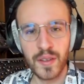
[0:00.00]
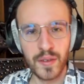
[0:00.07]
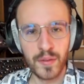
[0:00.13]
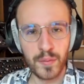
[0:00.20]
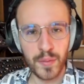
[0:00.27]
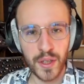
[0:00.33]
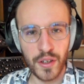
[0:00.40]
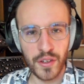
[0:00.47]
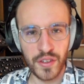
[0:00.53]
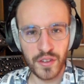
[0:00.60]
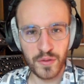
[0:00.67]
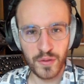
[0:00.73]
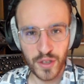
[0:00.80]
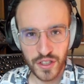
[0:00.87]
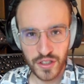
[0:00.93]
because it
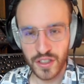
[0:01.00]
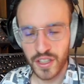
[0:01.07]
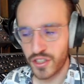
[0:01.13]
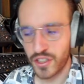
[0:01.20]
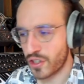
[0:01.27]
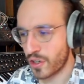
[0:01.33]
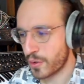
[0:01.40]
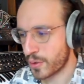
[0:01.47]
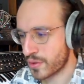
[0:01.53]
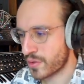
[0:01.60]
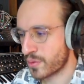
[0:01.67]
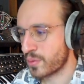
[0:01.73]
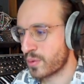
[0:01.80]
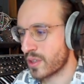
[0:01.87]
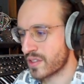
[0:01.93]
visually shows
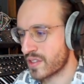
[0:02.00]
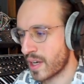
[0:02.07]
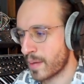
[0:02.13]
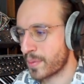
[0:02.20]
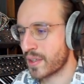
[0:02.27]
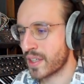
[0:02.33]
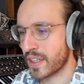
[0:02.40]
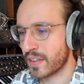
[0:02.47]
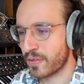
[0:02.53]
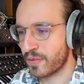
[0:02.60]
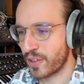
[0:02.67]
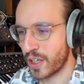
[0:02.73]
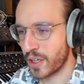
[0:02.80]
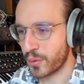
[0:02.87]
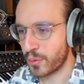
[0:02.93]
what's happening
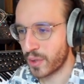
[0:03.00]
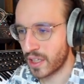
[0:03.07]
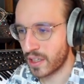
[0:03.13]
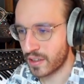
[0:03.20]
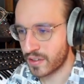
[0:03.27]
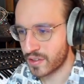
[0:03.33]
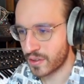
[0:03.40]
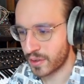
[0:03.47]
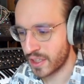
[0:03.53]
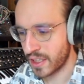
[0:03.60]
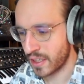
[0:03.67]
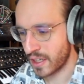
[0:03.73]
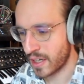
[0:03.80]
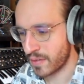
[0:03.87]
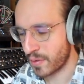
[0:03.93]
very well. So here I
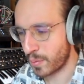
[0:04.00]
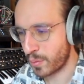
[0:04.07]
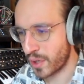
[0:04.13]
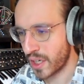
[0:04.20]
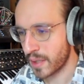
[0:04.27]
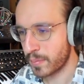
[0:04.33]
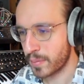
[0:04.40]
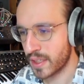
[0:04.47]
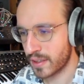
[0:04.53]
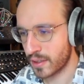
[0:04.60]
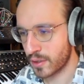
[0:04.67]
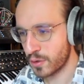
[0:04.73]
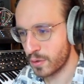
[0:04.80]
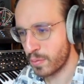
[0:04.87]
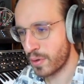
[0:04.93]
have a breakbeat
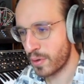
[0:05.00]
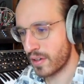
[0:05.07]
loop